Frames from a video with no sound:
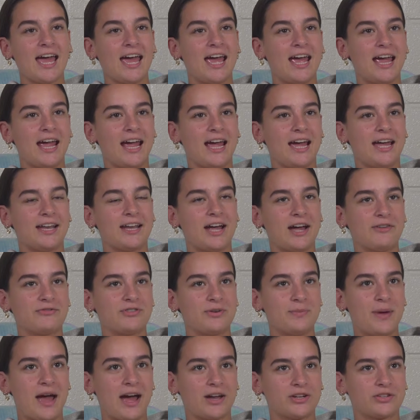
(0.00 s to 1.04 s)
and I'm
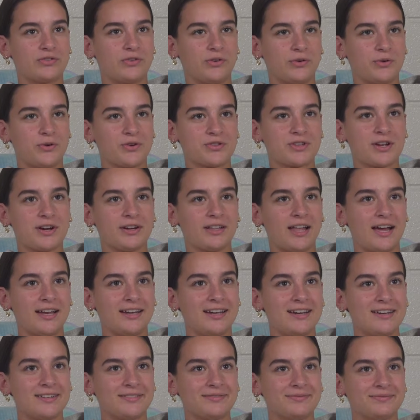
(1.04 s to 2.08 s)
from Asheville, North Carolina.